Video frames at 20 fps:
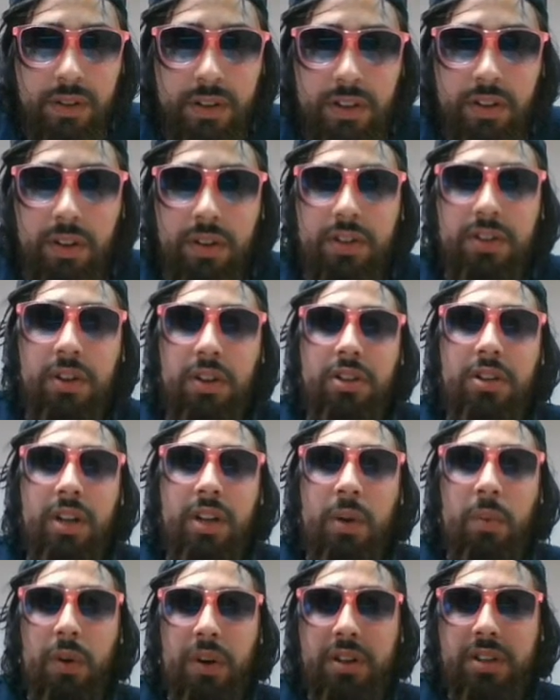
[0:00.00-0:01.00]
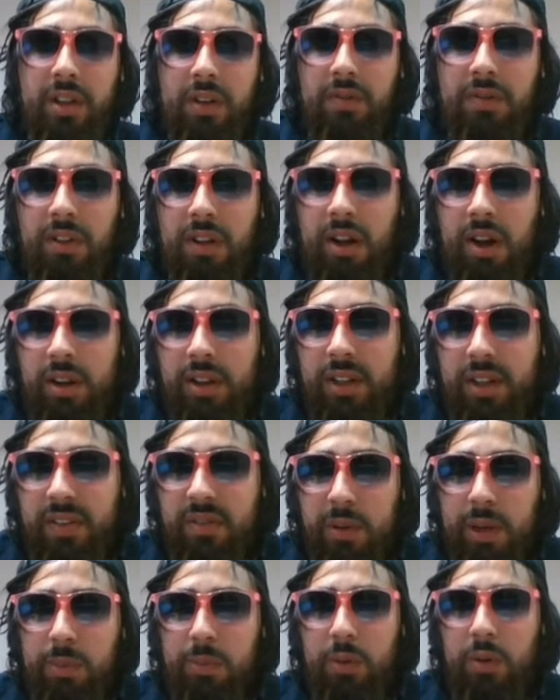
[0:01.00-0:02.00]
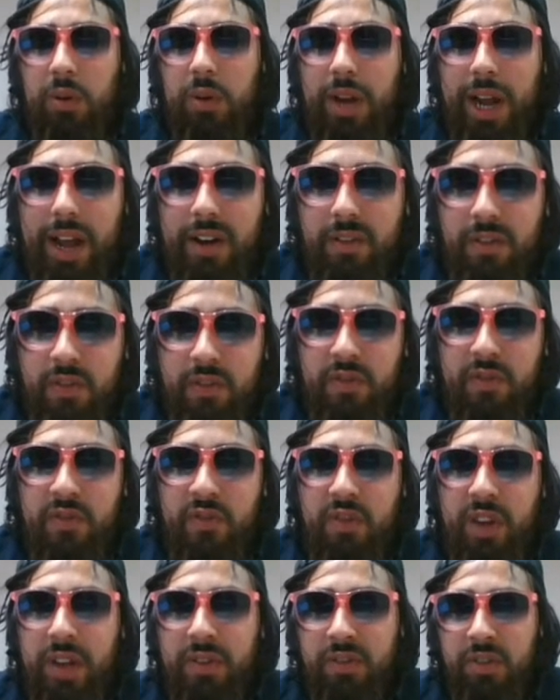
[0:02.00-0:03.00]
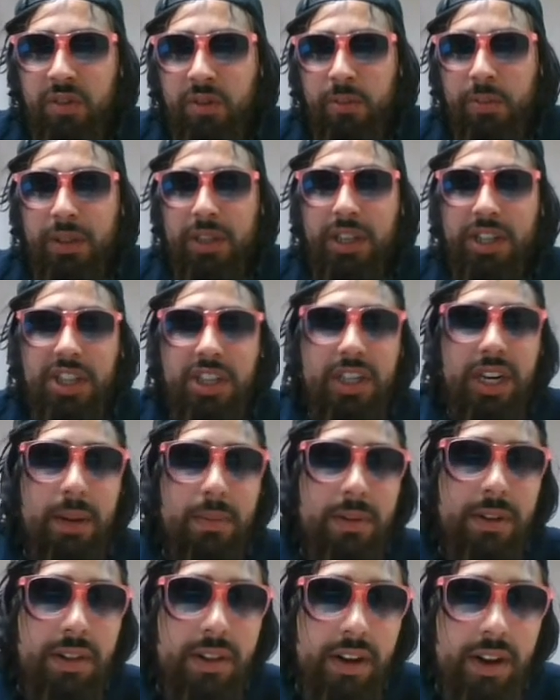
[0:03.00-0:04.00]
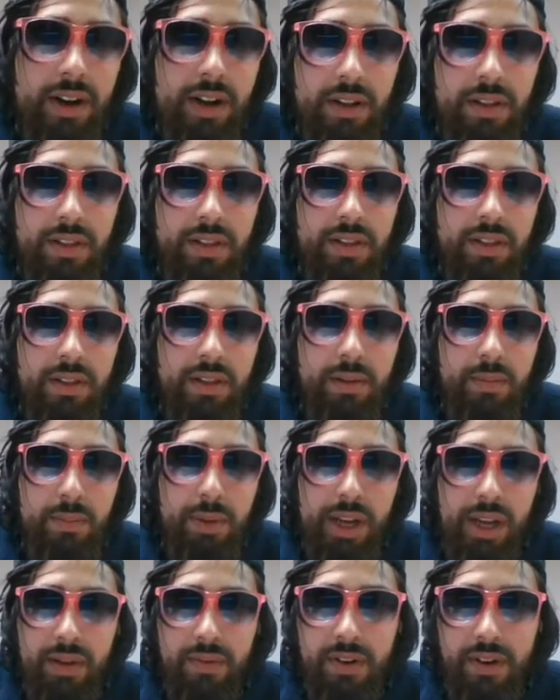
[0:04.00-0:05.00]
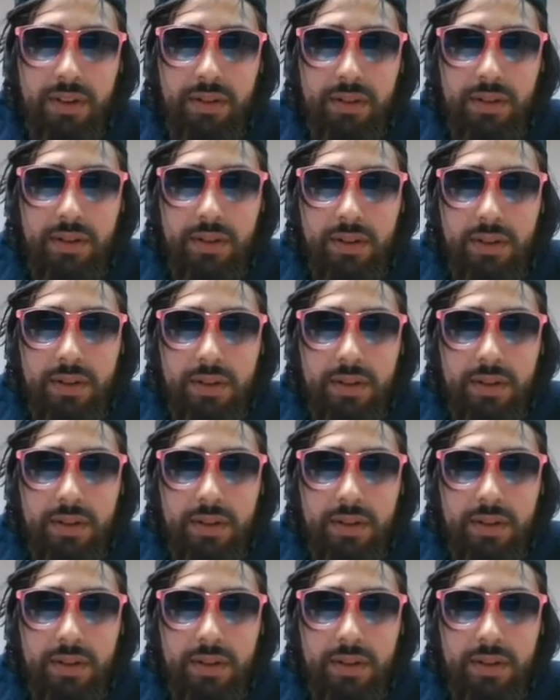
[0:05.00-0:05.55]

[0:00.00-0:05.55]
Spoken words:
So the social networks of long-lived people have favorably shaped their health behaviors.